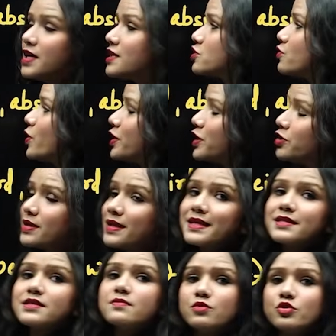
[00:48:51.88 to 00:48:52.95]
So what do you think
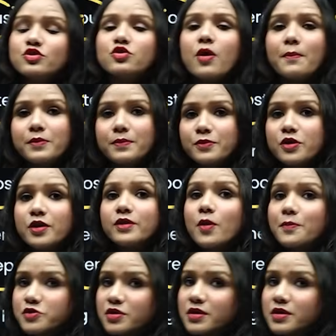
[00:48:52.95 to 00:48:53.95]
is the most appropriate option